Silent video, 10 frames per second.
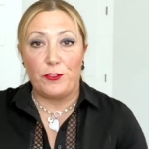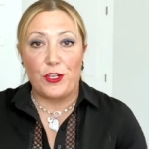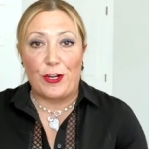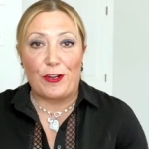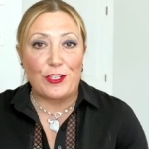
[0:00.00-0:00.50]

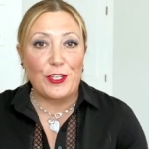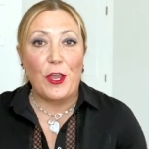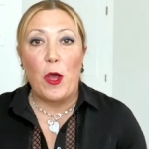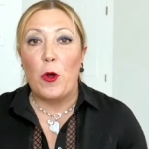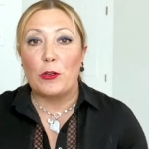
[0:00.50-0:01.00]
church
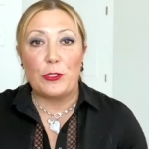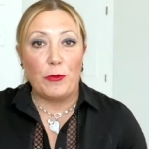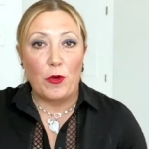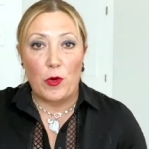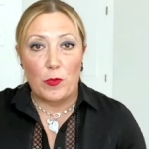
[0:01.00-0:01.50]
or to
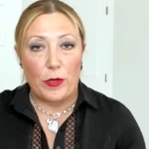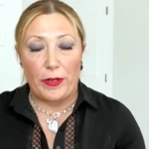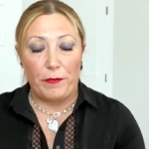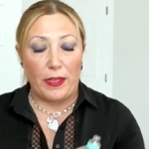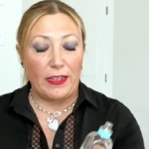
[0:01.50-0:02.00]
a corporate
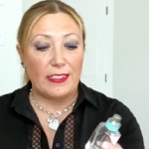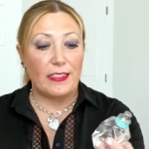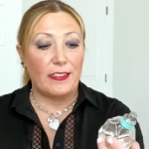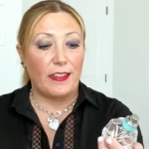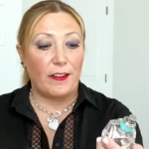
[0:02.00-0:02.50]
event, as I
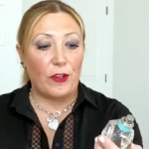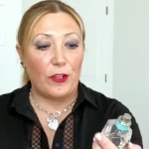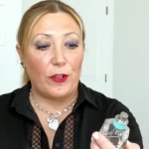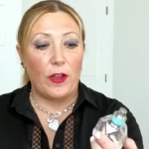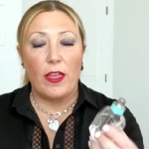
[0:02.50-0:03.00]
said
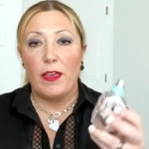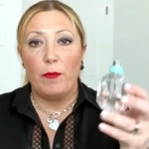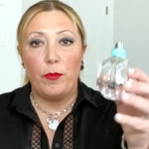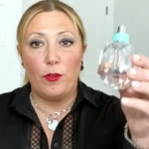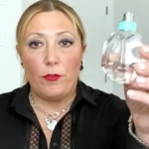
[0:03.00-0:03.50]
earlier.
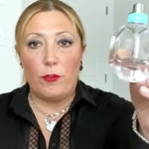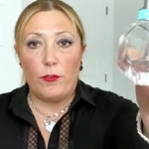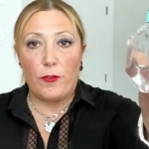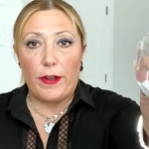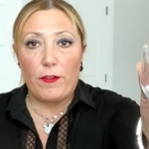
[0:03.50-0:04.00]
Beautiful
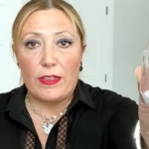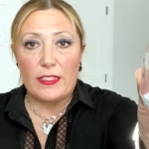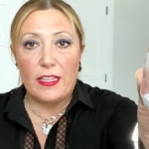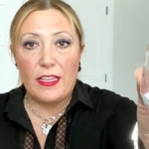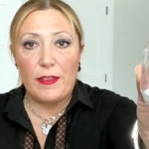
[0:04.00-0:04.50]

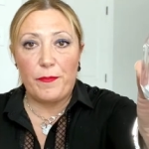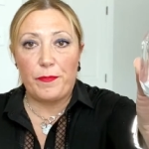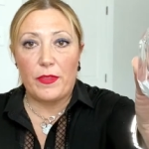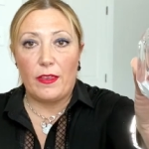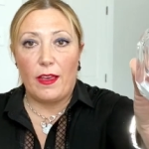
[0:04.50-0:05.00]
fragrance.
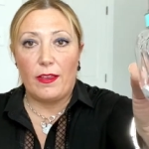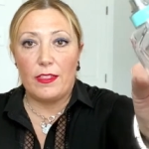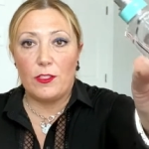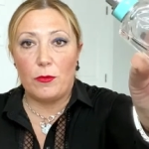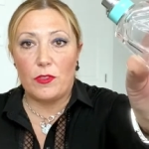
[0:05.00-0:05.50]
Yeah,
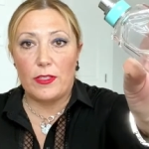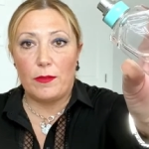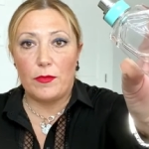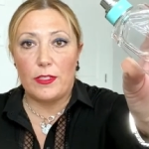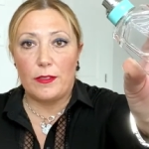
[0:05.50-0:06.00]
it's almost
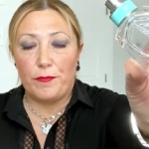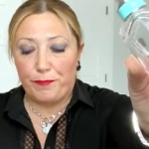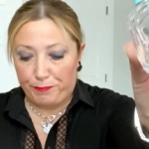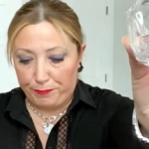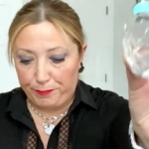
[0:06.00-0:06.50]
empty.
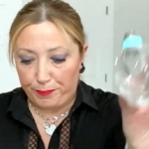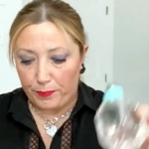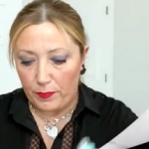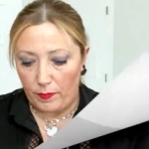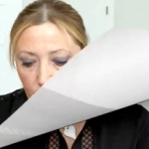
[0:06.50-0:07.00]

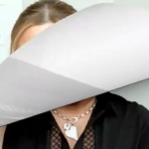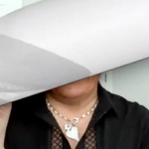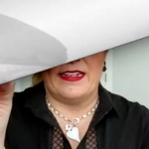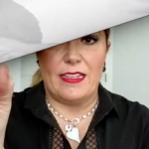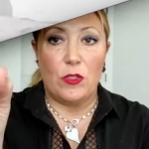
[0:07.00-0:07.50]
The
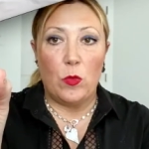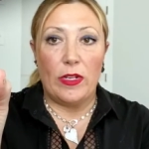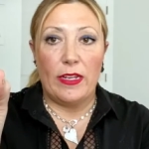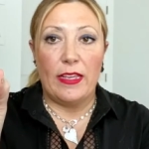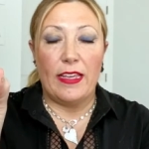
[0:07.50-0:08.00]
last, one,
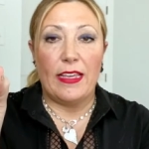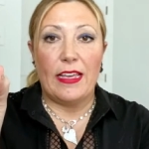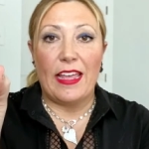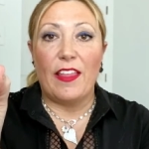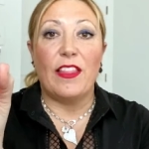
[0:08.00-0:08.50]
the last one,
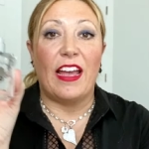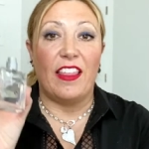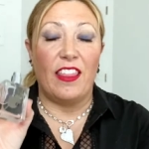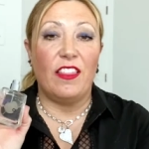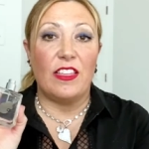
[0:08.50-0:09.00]
and I
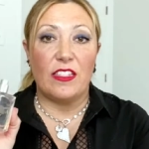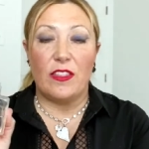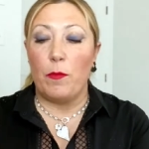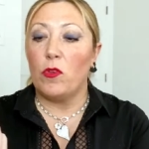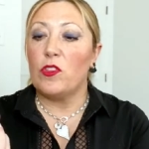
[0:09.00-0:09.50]
think this is
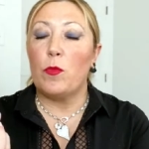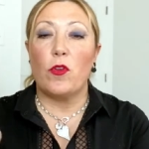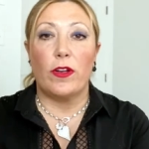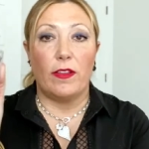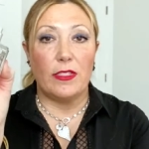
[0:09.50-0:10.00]
the most
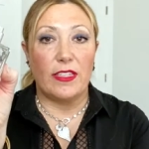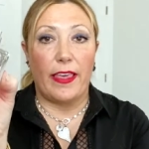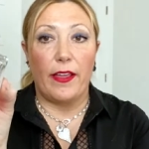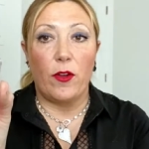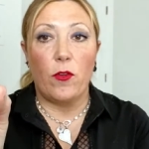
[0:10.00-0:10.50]
important in this
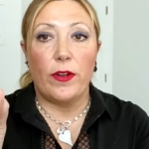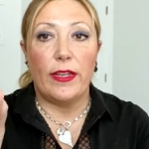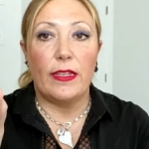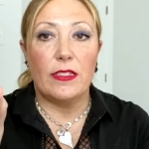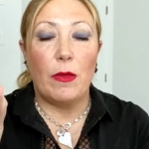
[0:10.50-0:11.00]
category,
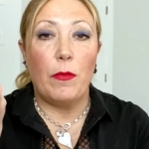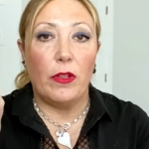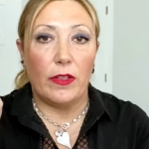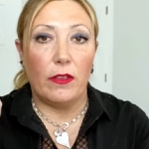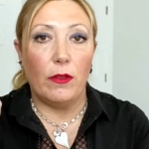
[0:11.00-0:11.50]
is
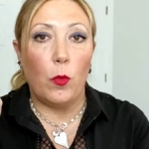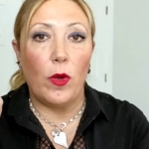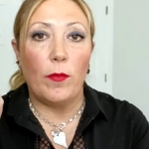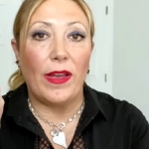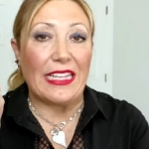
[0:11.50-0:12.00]
Molecule
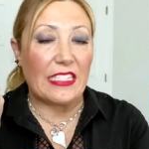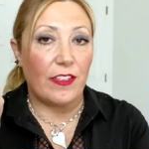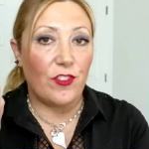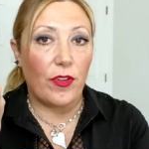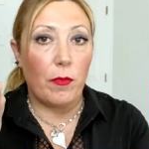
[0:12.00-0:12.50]
01 by
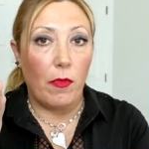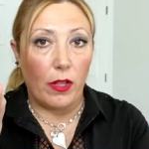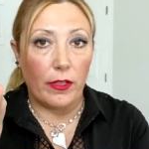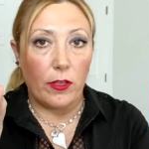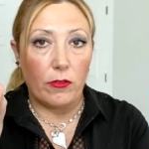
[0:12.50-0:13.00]
Escentric
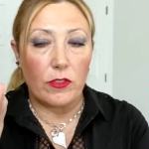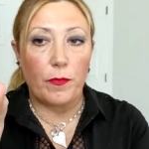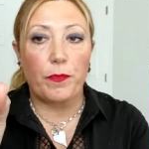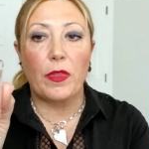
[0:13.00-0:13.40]
Molecules.